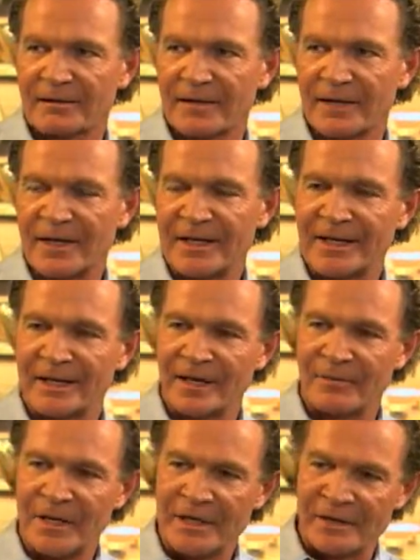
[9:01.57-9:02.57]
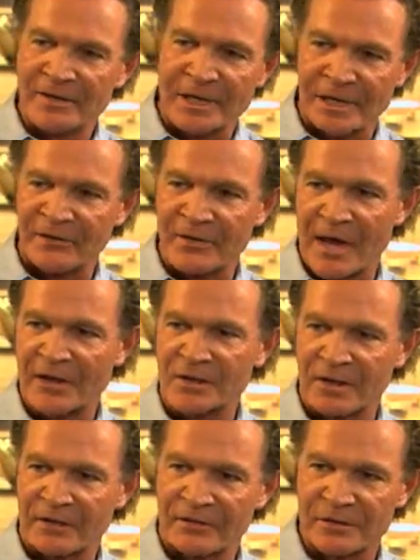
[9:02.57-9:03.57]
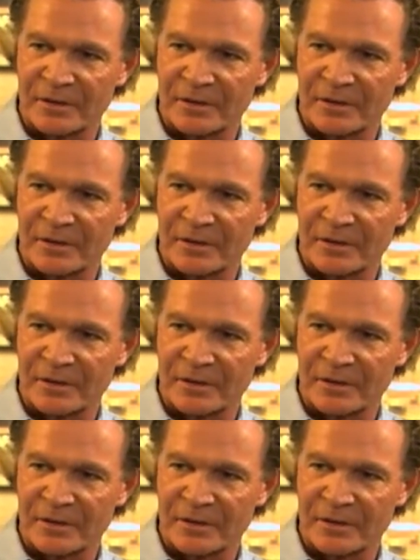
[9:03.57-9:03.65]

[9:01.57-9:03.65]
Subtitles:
They didn't get immediate satisfaction out of